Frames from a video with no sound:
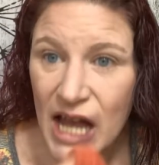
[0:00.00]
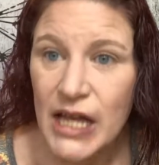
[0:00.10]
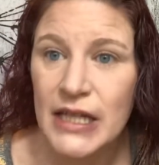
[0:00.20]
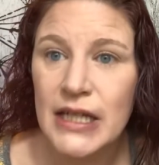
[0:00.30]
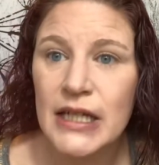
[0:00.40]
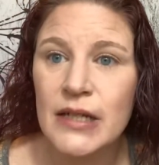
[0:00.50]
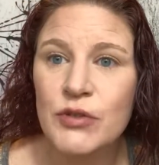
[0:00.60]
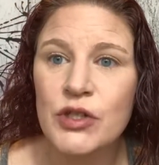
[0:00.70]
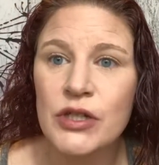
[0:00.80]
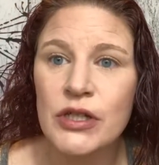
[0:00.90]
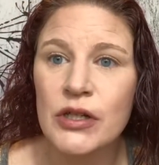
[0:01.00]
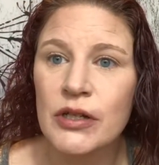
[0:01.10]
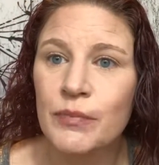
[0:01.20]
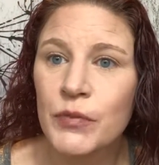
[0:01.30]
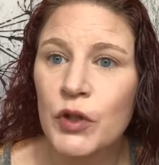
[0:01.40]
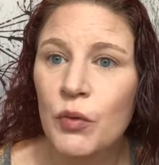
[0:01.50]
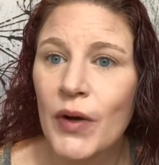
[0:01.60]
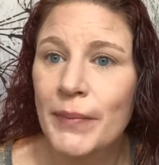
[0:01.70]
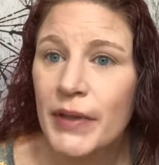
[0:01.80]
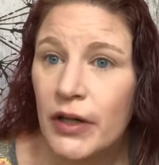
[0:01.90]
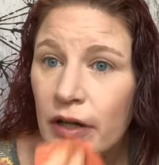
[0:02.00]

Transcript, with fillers: And then I'm just gonna wipe that